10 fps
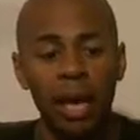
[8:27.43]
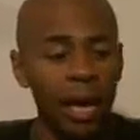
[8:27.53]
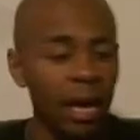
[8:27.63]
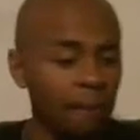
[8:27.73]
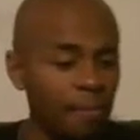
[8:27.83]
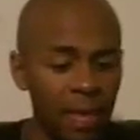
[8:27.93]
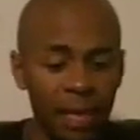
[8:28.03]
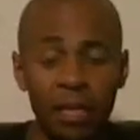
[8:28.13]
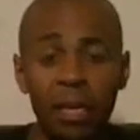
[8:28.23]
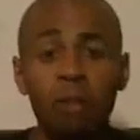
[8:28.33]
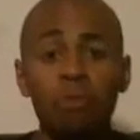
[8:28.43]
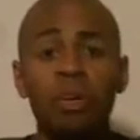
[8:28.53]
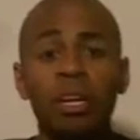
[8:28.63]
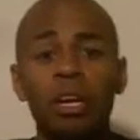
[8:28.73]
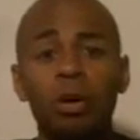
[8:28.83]
And in another
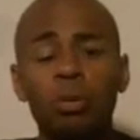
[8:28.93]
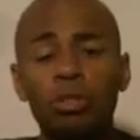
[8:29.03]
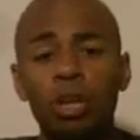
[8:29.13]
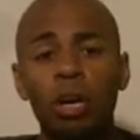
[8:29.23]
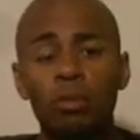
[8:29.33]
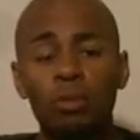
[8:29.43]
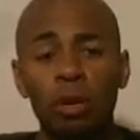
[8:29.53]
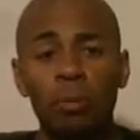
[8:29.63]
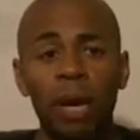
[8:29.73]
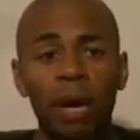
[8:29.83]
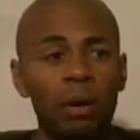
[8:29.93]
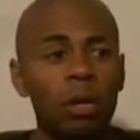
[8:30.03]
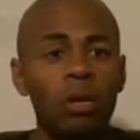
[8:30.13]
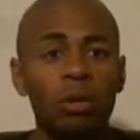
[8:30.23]
video, we'll talk more about